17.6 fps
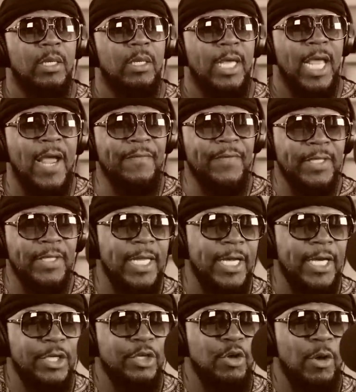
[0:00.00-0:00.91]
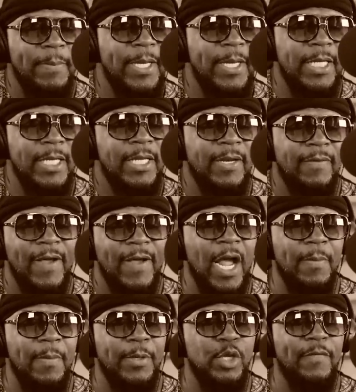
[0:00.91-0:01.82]
Everything in your immediate
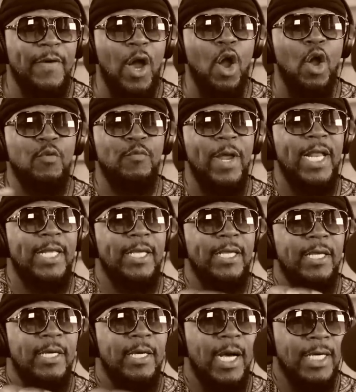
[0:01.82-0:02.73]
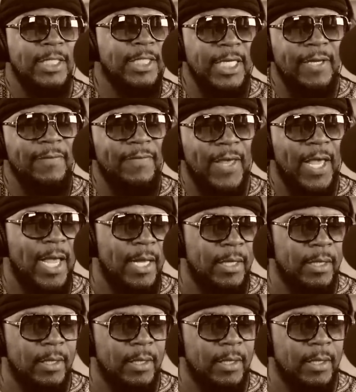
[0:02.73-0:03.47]
environment, you've already achieved that.